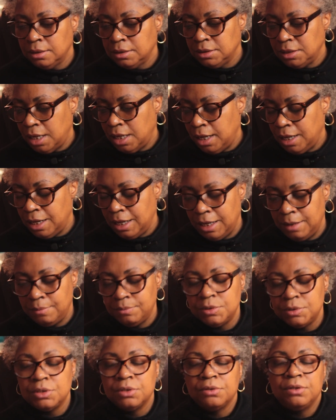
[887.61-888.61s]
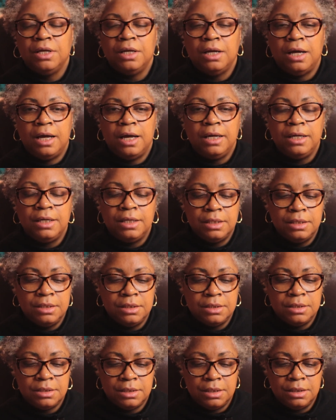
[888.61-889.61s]
time so that I
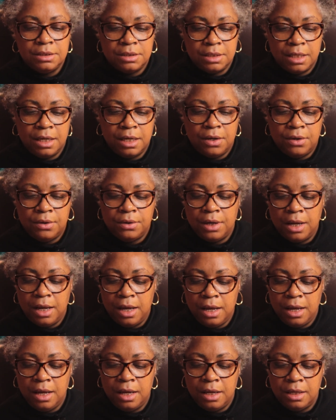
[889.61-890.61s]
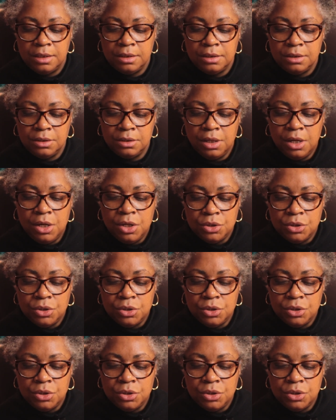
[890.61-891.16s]
can sit down and